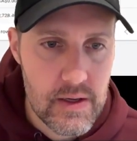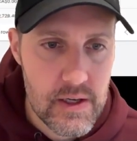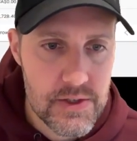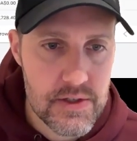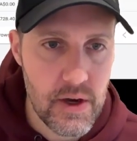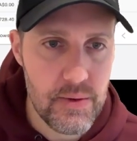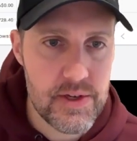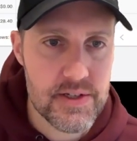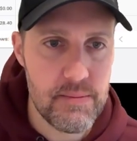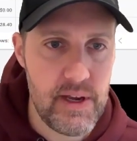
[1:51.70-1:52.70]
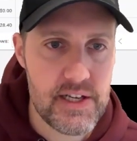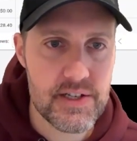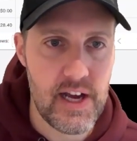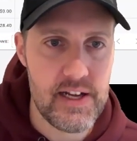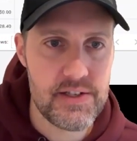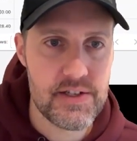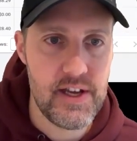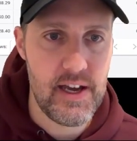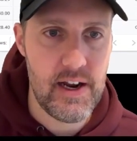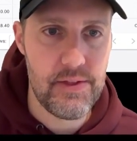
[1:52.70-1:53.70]
So does it make sense
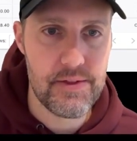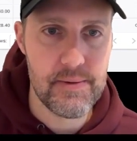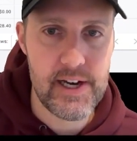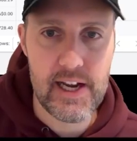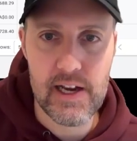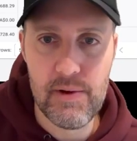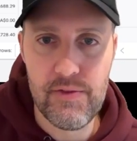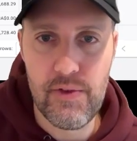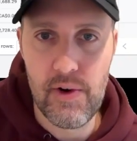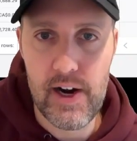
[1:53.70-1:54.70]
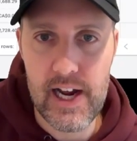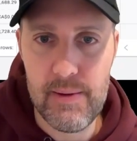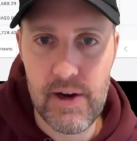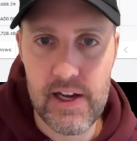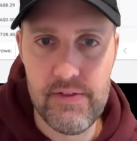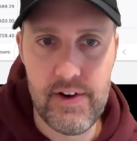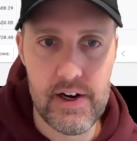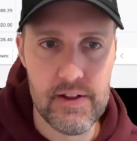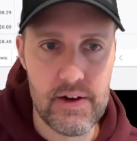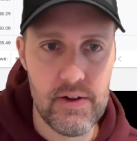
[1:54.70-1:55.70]
that at 3 a.m. and 4 a.m. I have
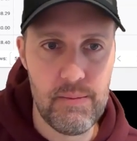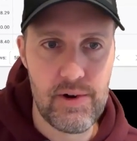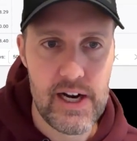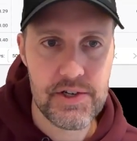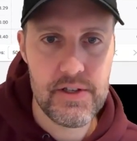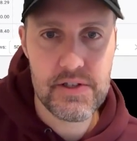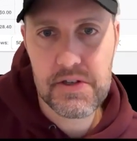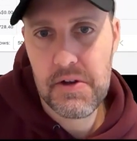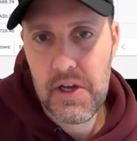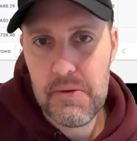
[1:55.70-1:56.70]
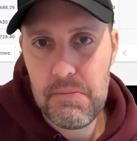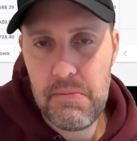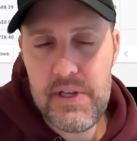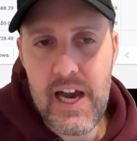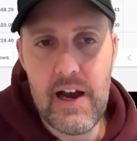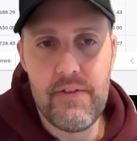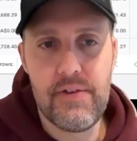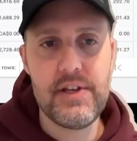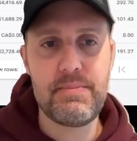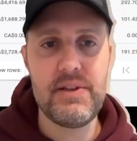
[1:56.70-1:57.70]
very little impressions? Yeah,
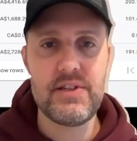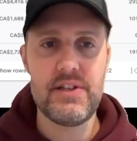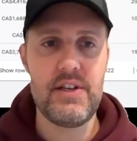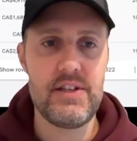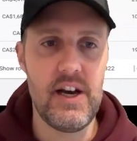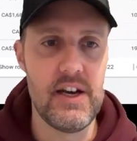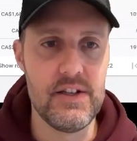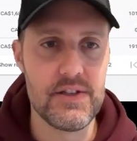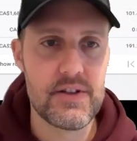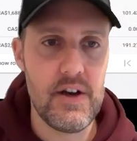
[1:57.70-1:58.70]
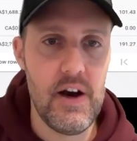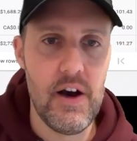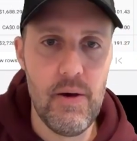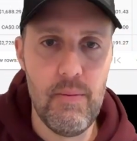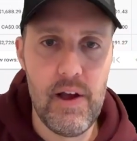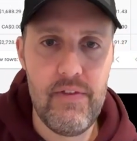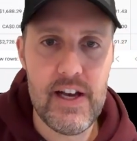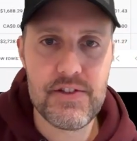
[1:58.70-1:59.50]
for this business it does. And that's